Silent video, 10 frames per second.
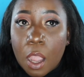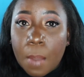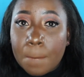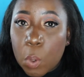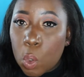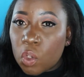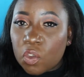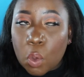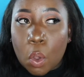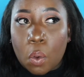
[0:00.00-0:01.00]

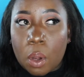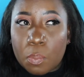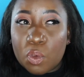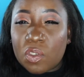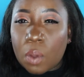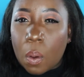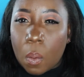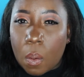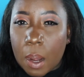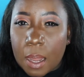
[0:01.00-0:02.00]
most or almost
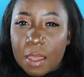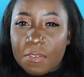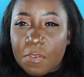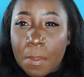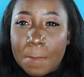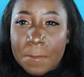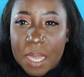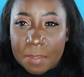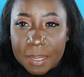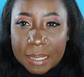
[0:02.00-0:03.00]
all of
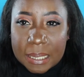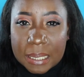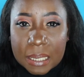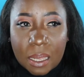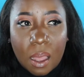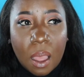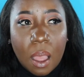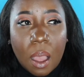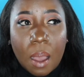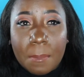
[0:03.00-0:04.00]
Maybelline
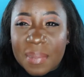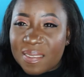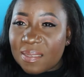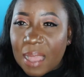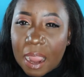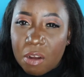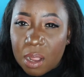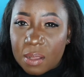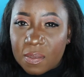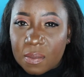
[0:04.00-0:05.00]

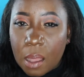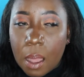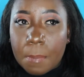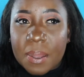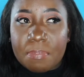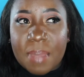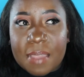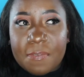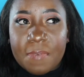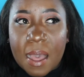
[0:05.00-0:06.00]
mascaras, but
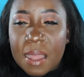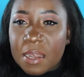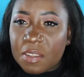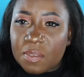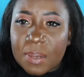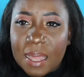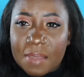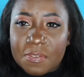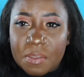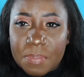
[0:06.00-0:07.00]
by far this would
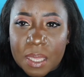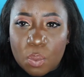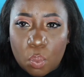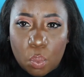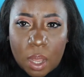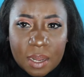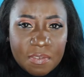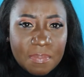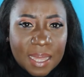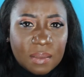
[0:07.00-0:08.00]
have to be one
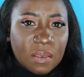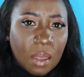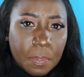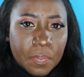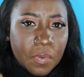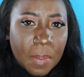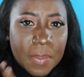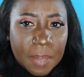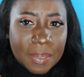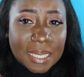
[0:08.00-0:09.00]
of my top from
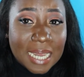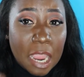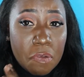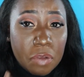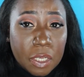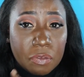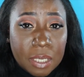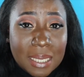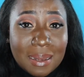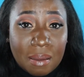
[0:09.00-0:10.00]
Maybelline. I
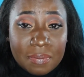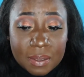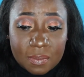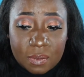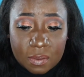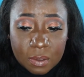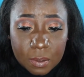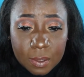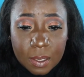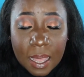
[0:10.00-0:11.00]
really love it,
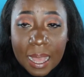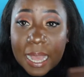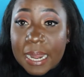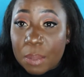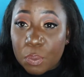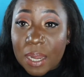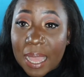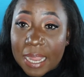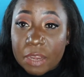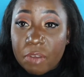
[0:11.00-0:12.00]
and I would
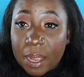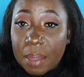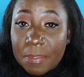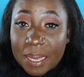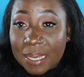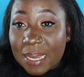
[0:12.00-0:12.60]
highly recommend it